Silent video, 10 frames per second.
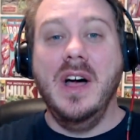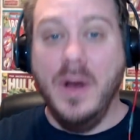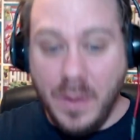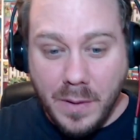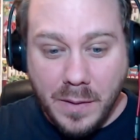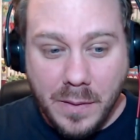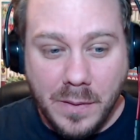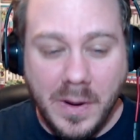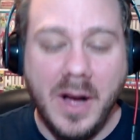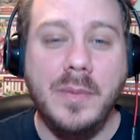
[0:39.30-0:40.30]
Ooh,
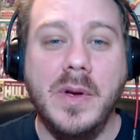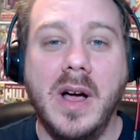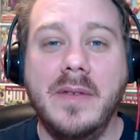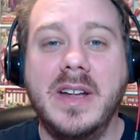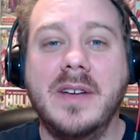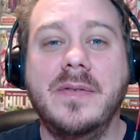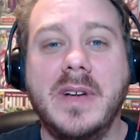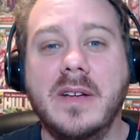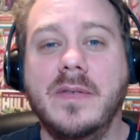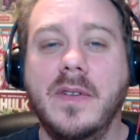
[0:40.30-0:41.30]
I hope you're having a
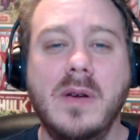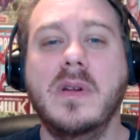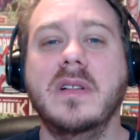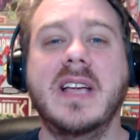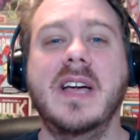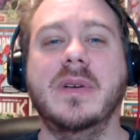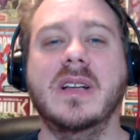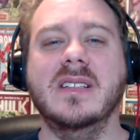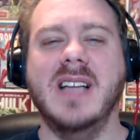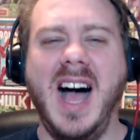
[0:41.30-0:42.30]
freaking phenomenal day,
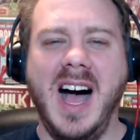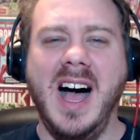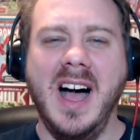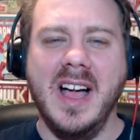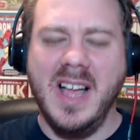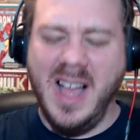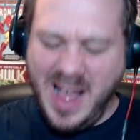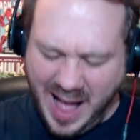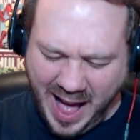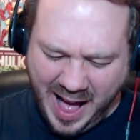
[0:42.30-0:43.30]
because I
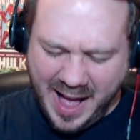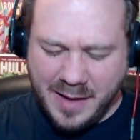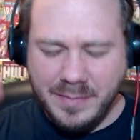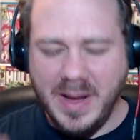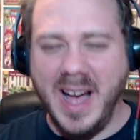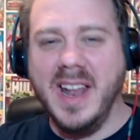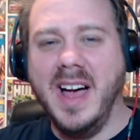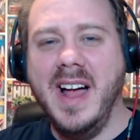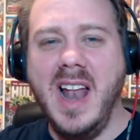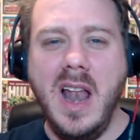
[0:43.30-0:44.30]
am, and
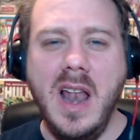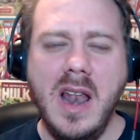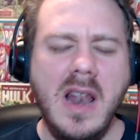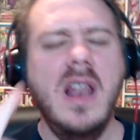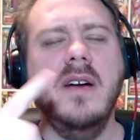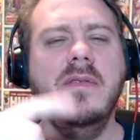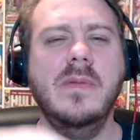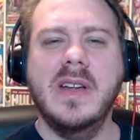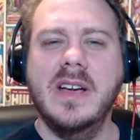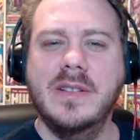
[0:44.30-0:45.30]
I love
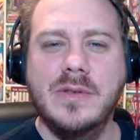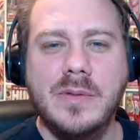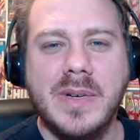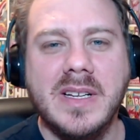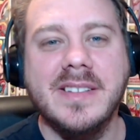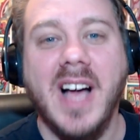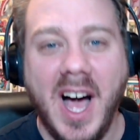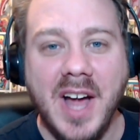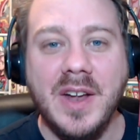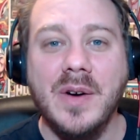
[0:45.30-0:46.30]
what I do, because
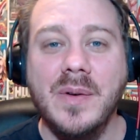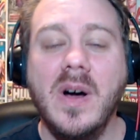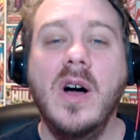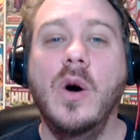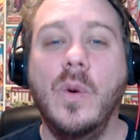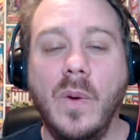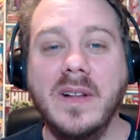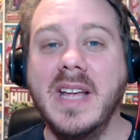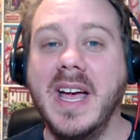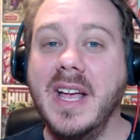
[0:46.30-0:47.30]
I know one
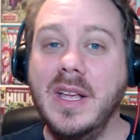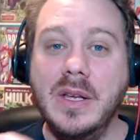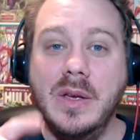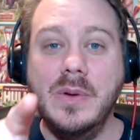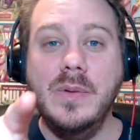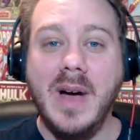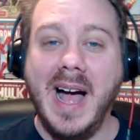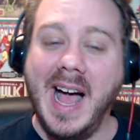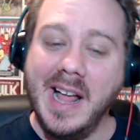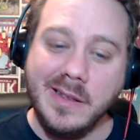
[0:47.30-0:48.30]
day you
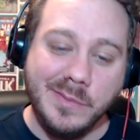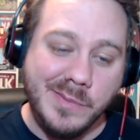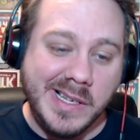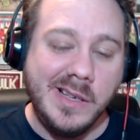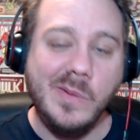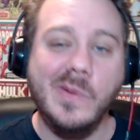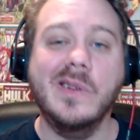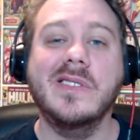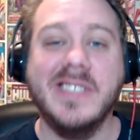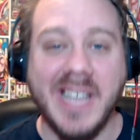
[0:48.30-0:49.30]
and me
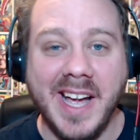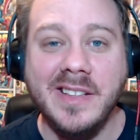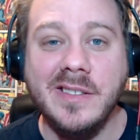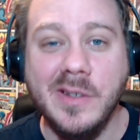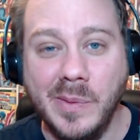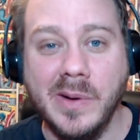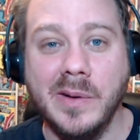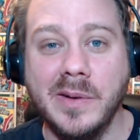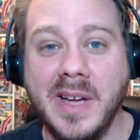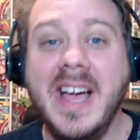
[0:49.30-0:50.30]
will change the
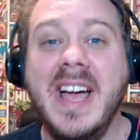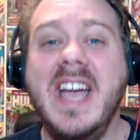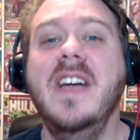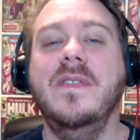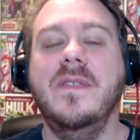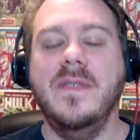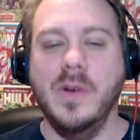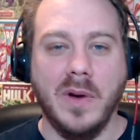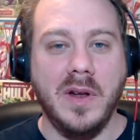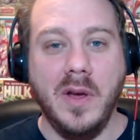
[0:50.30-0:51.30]
world. If you
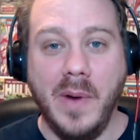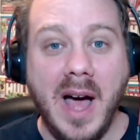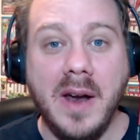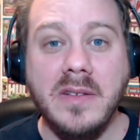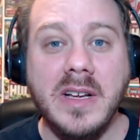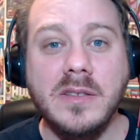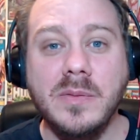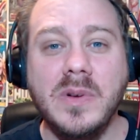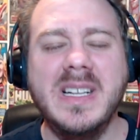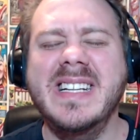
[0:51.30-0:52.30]
want to know how to change the
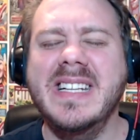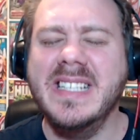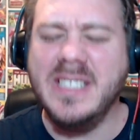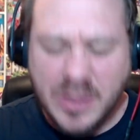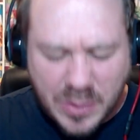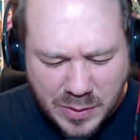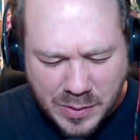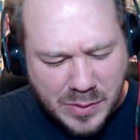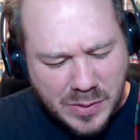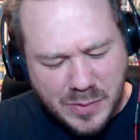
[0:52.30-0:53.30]
world, it is
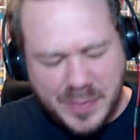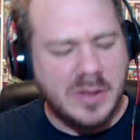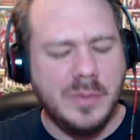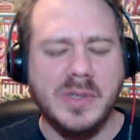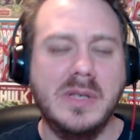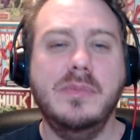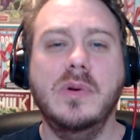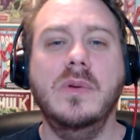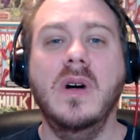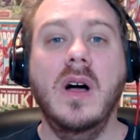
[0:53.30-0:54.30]
super duper
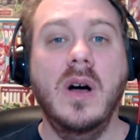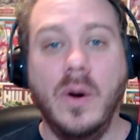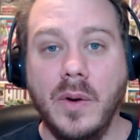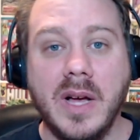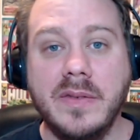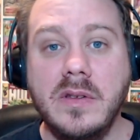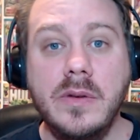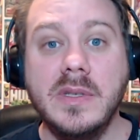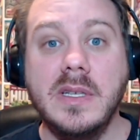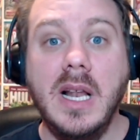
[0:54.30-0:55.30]
simple. All you have to do
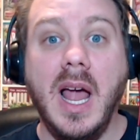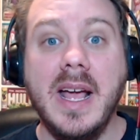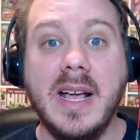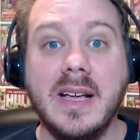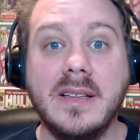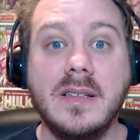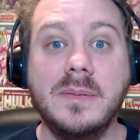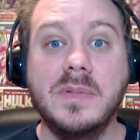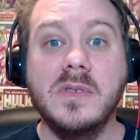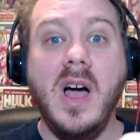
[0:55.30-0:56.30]
is like,
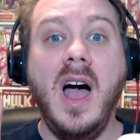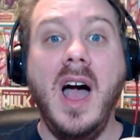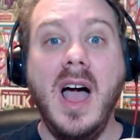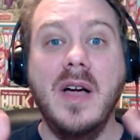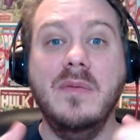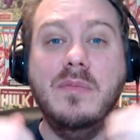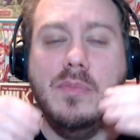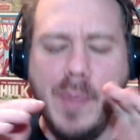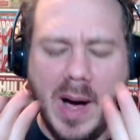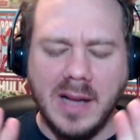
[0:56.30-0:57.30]
subscribe,
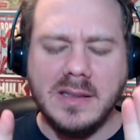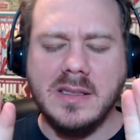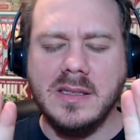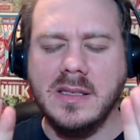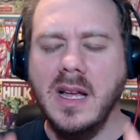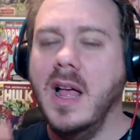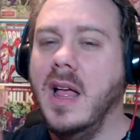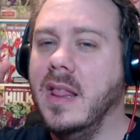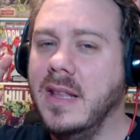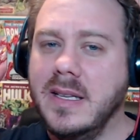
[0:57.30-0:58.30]
but
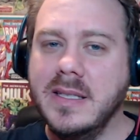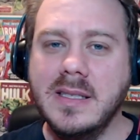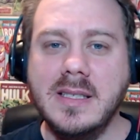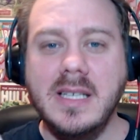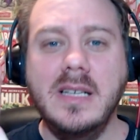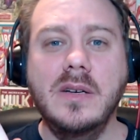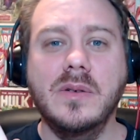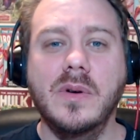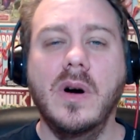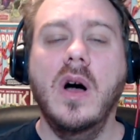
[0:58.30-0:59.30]
the
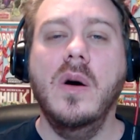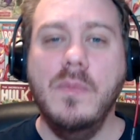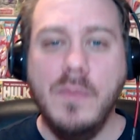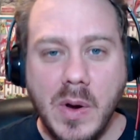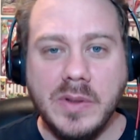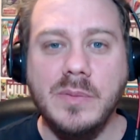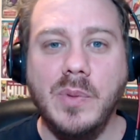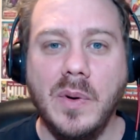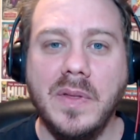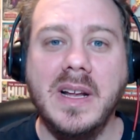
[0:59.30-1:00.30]
single most
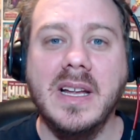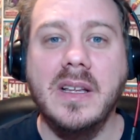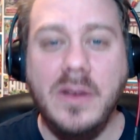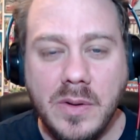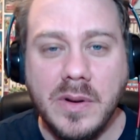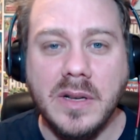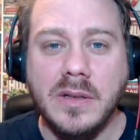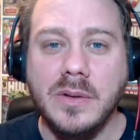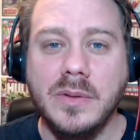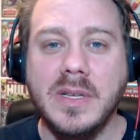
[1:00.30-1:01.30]
important thing that you can
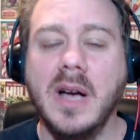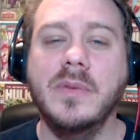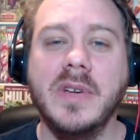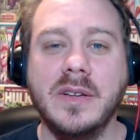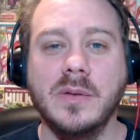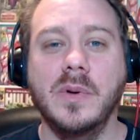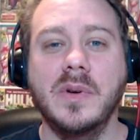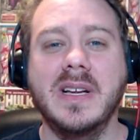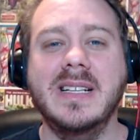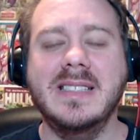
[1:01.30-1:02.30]
do to help change the world
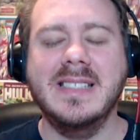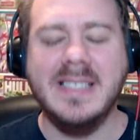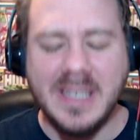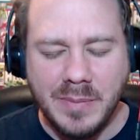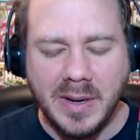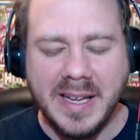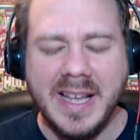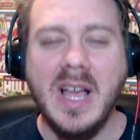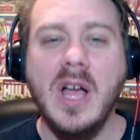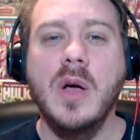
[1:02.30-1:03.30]
is to
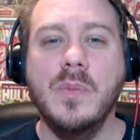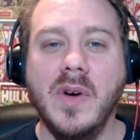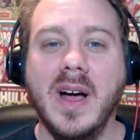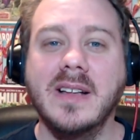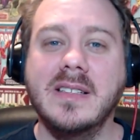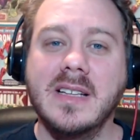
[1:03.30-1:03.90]
simply press